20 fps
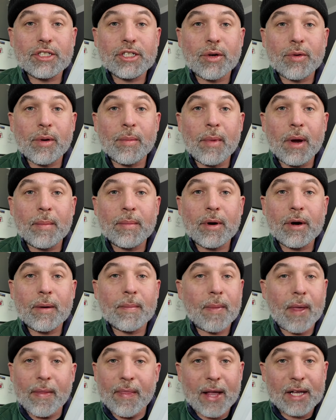to remember,
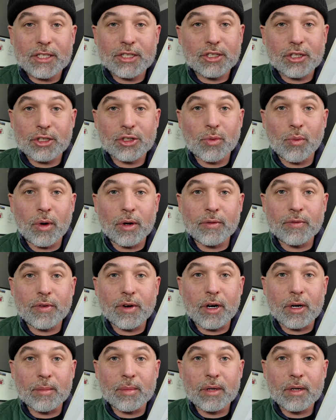and that's just one
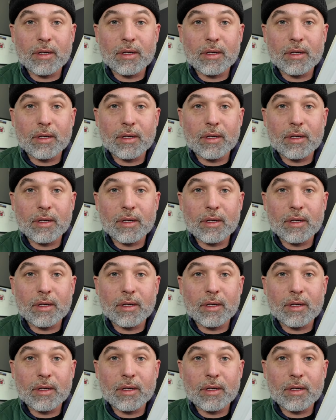verb.